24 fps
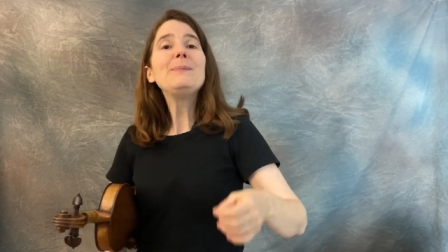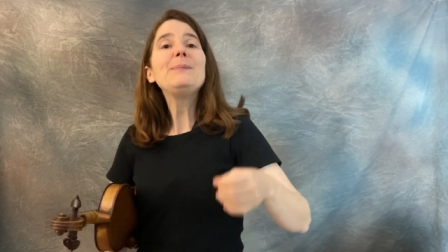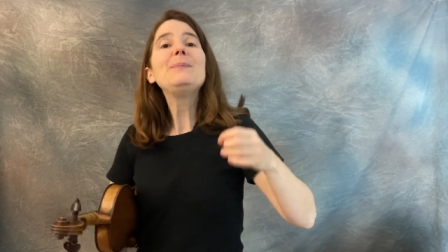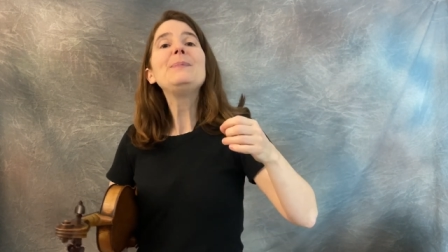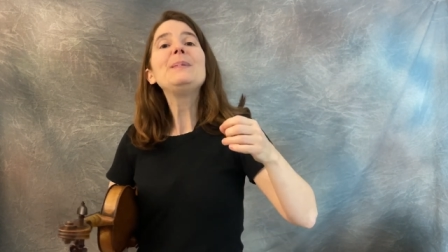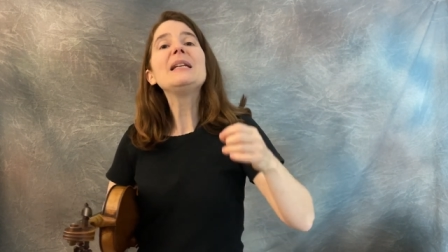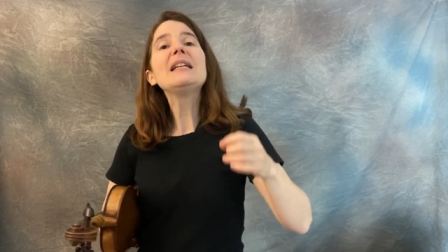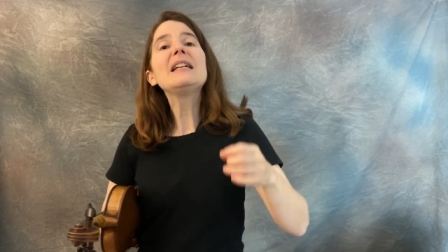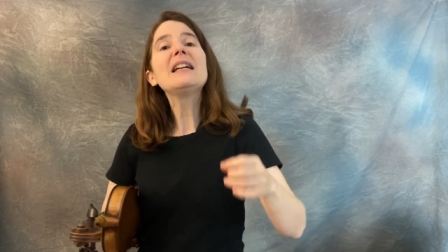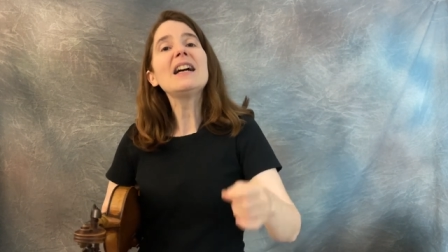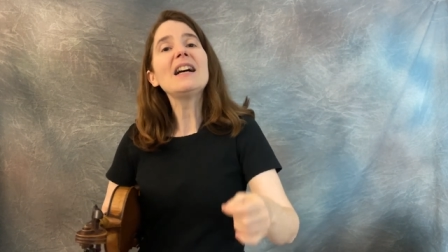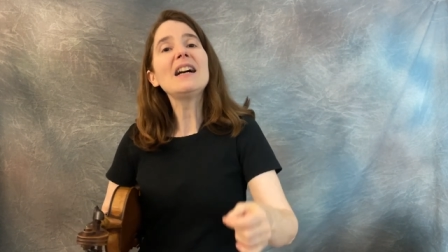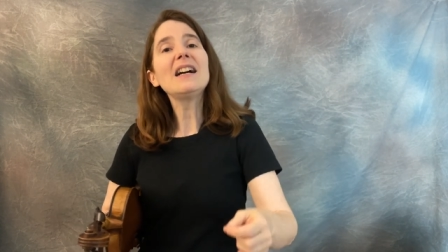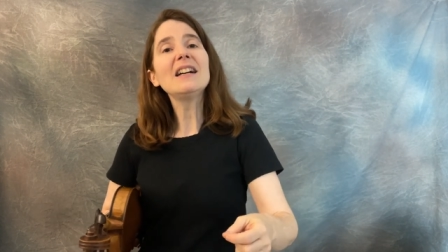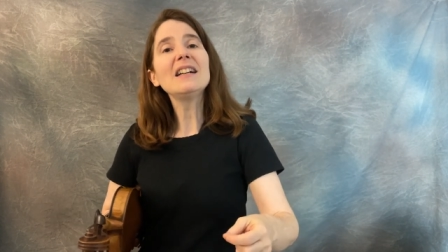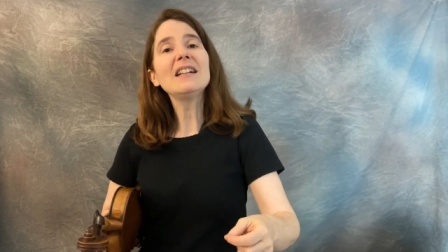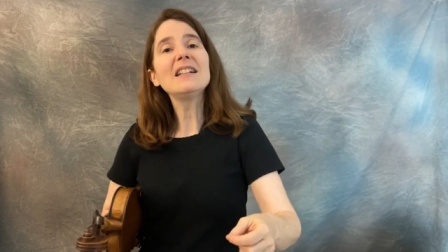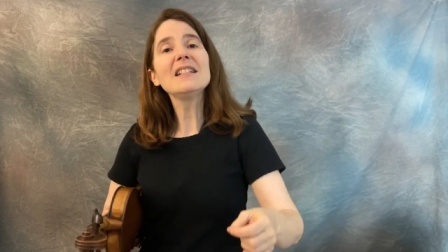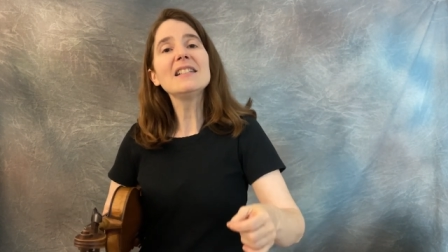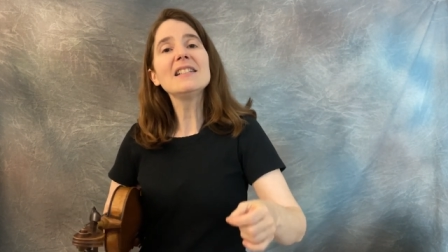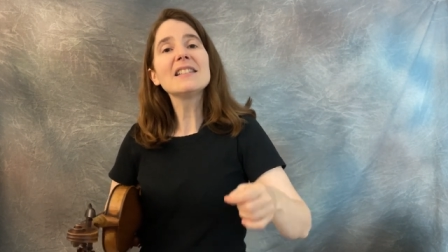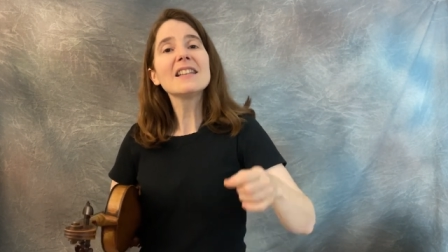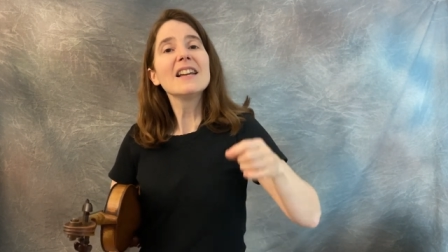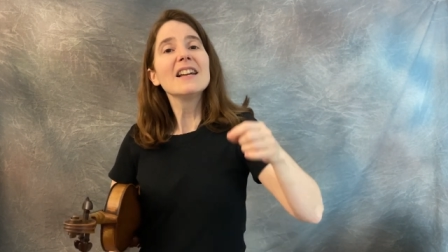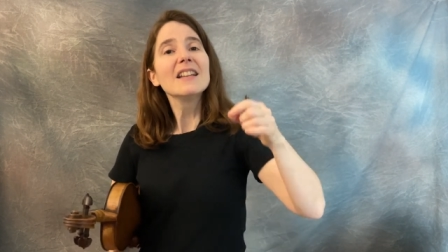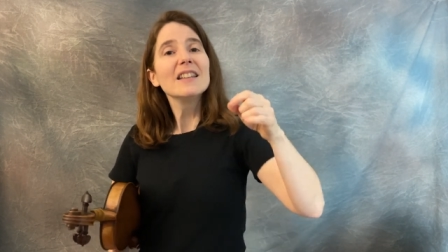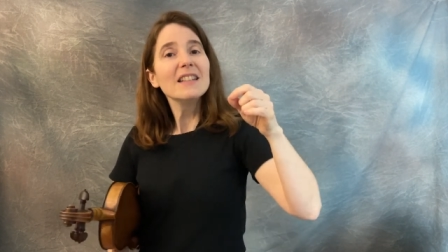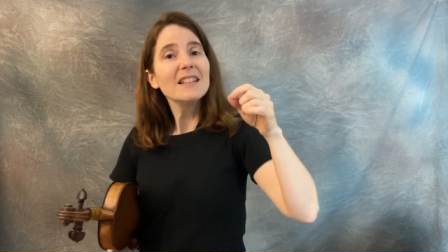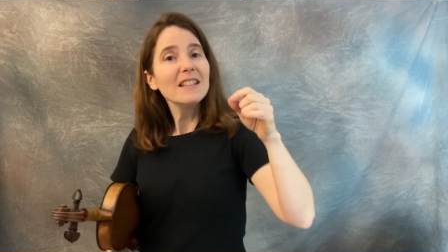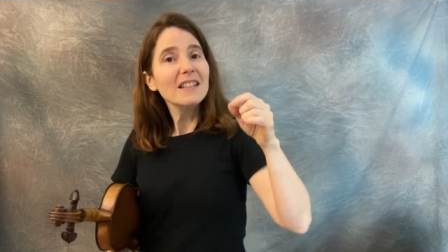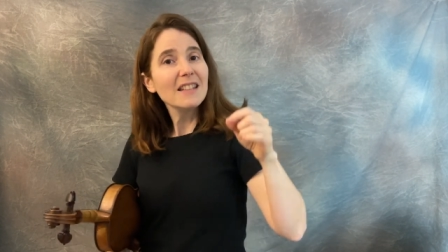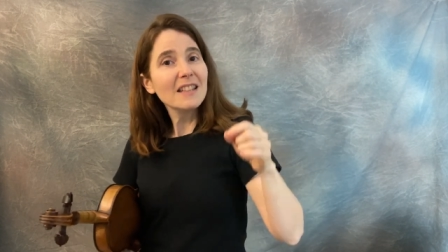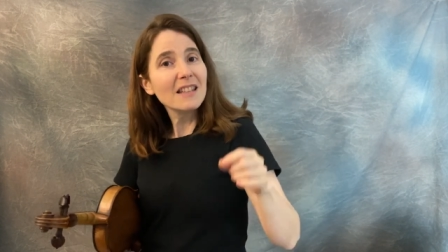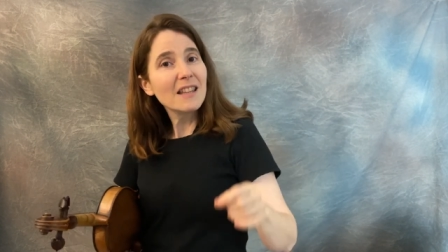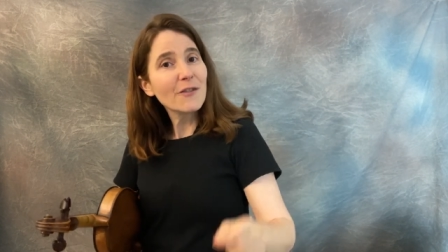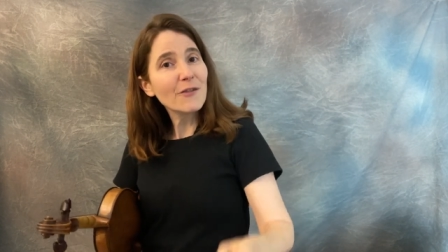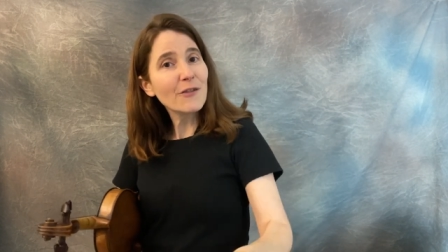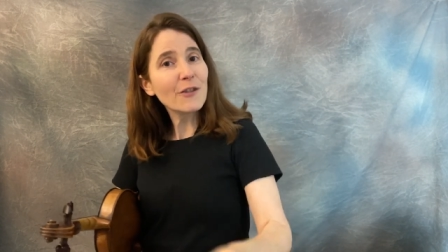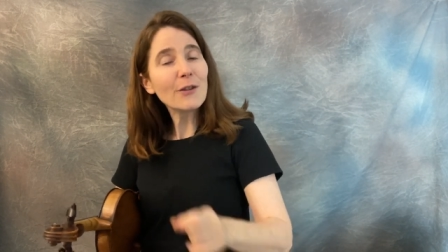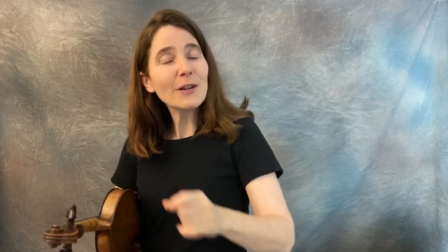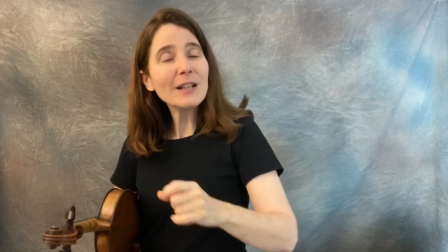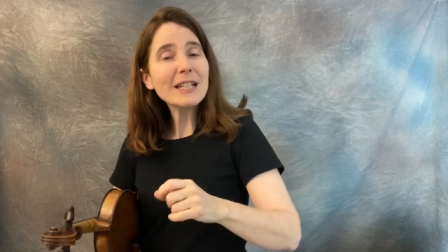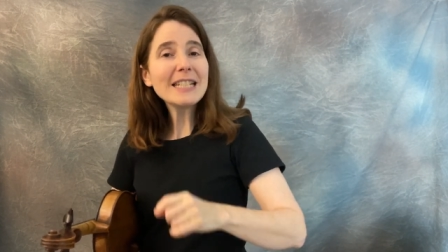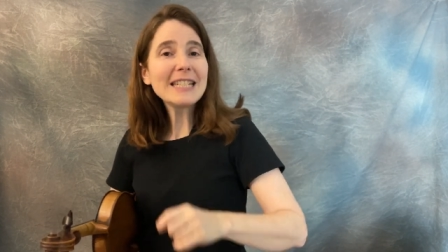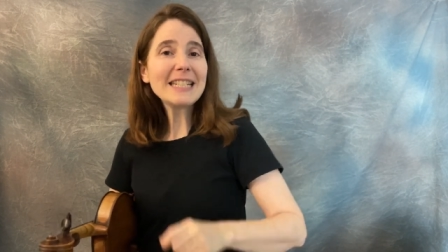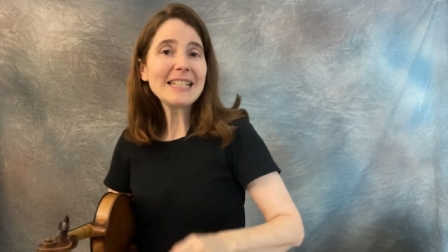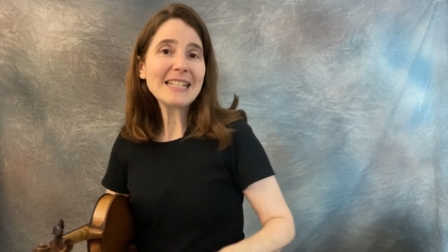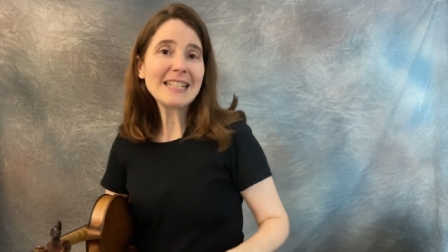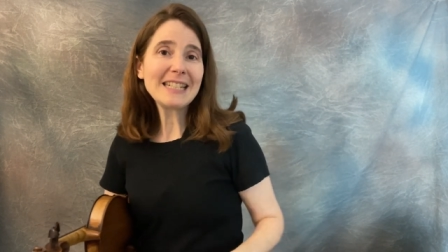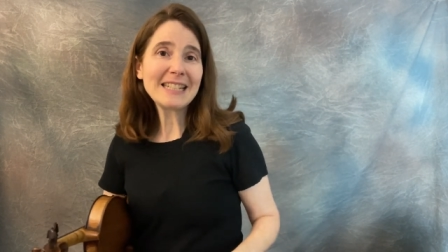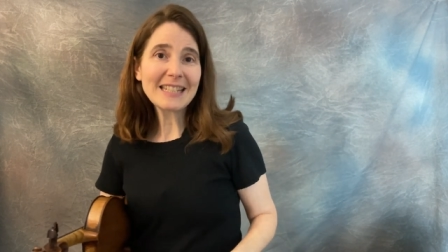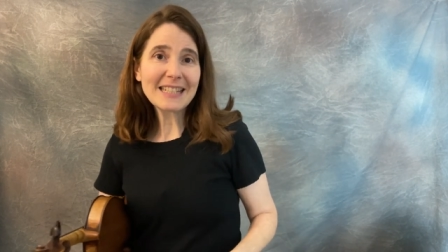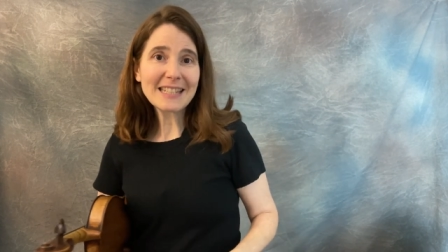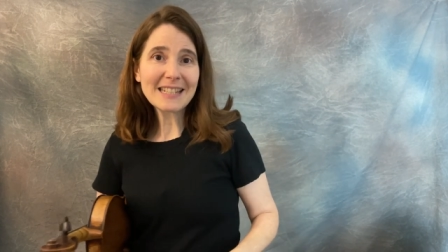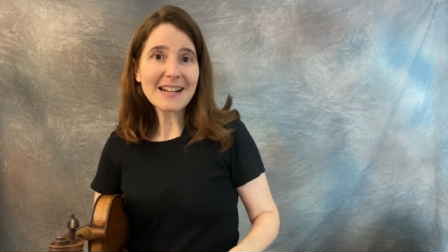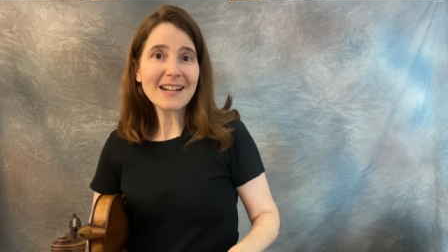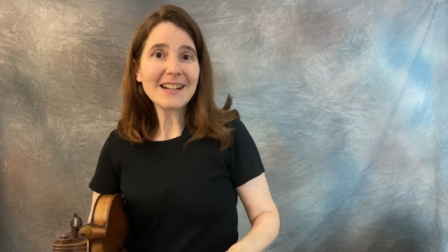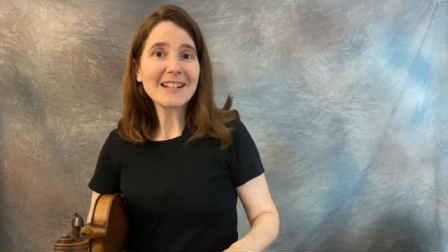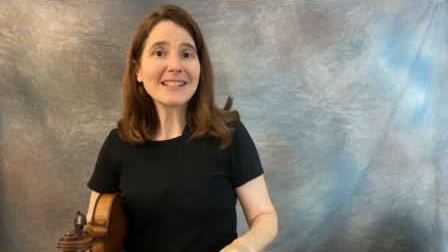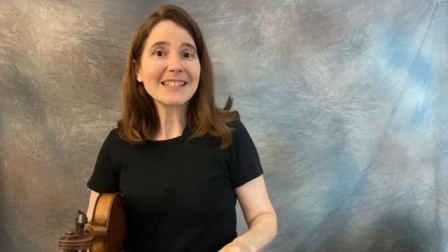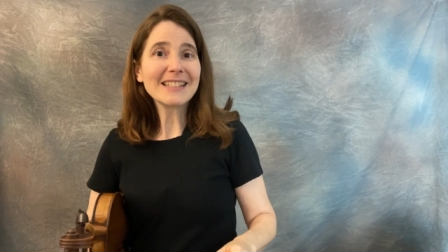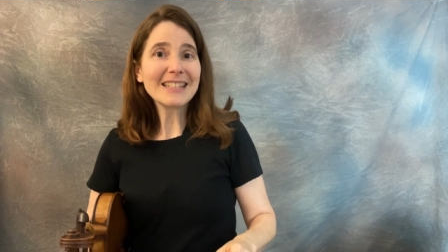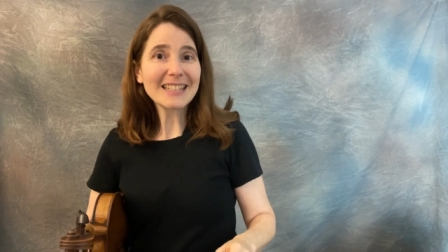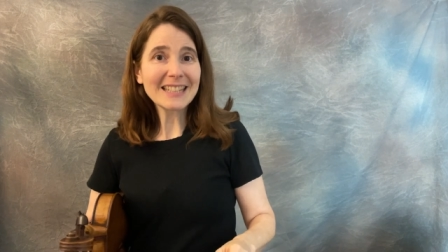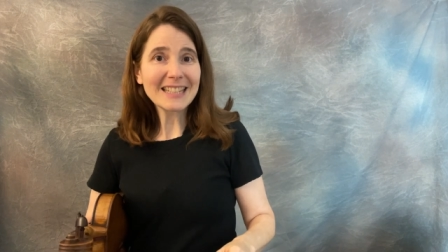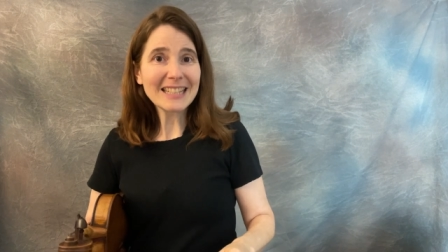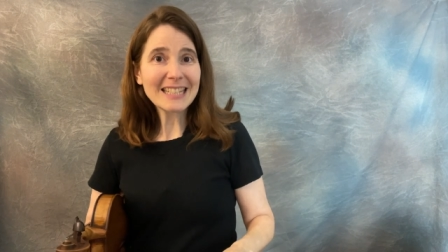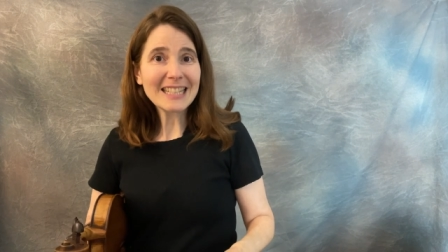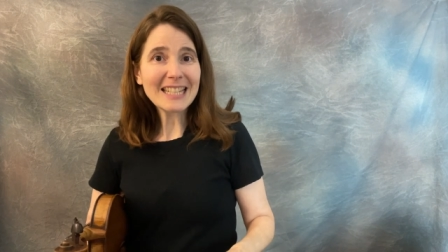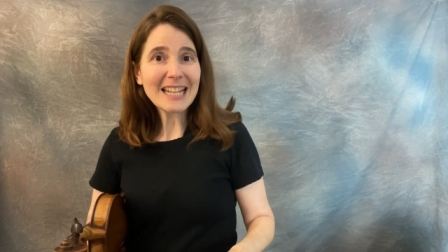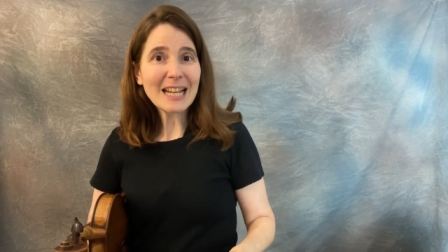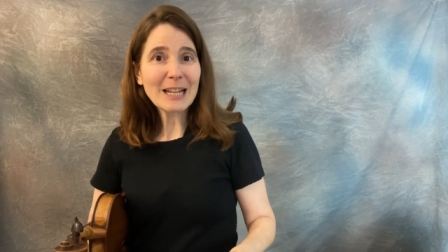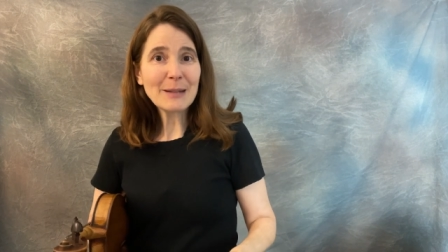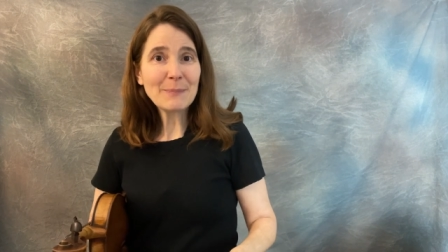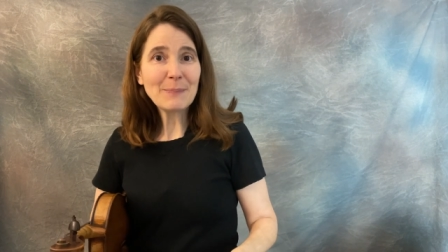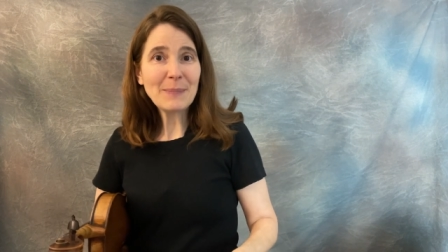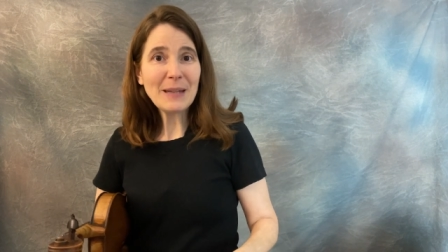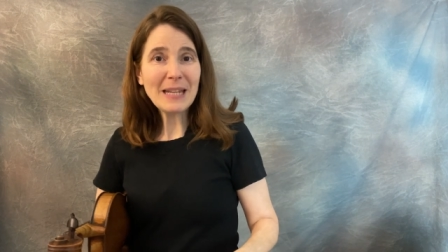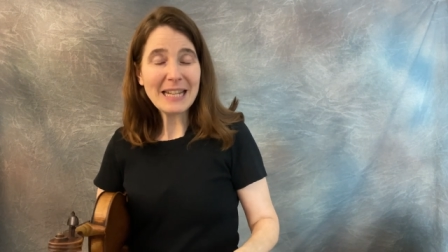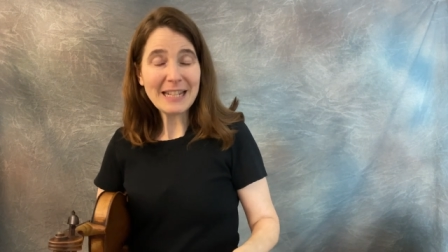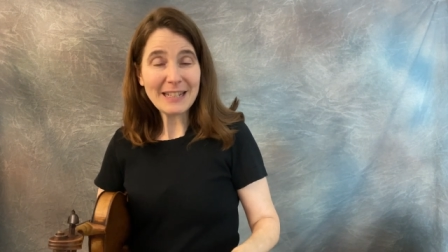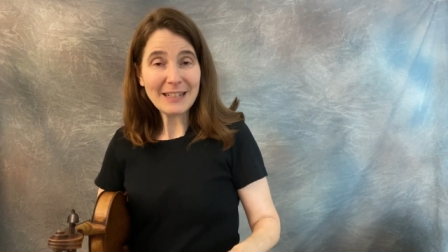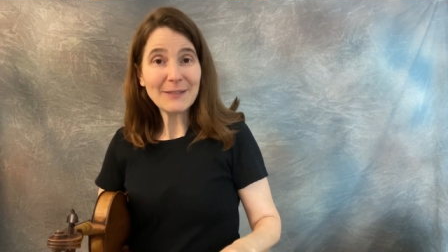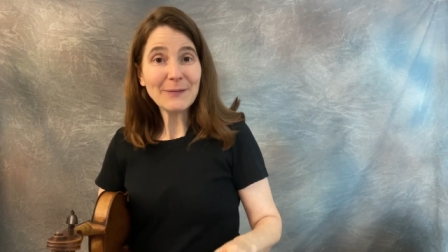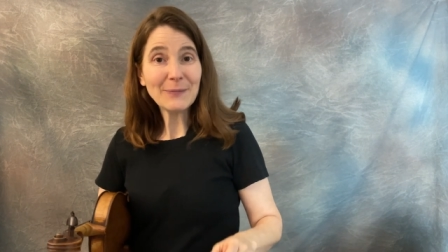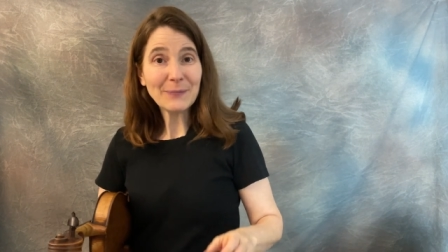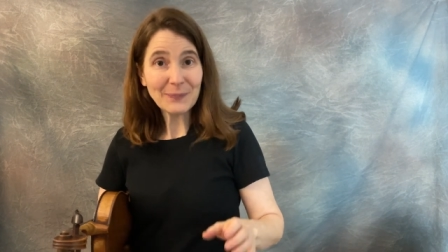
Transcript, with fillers: because the voice didn't start till the second beat.